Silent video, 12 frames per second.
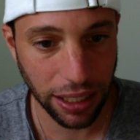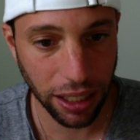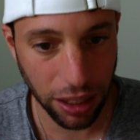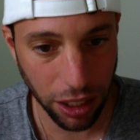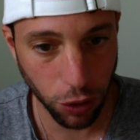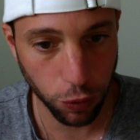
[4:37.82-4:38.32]
a
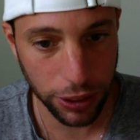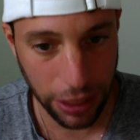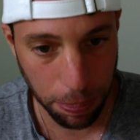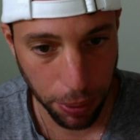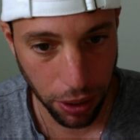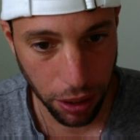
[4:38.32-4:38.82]
little
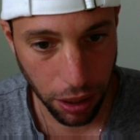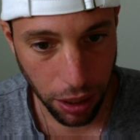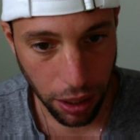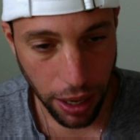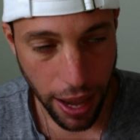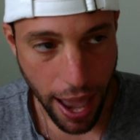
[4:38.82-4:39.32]
deeper.
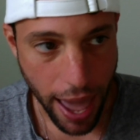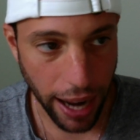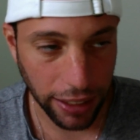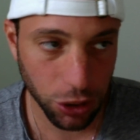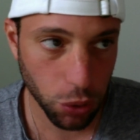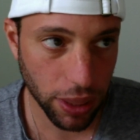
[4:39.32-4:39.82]
And
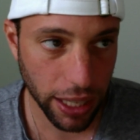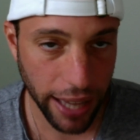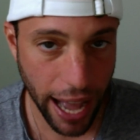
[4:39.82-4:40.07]
I do think,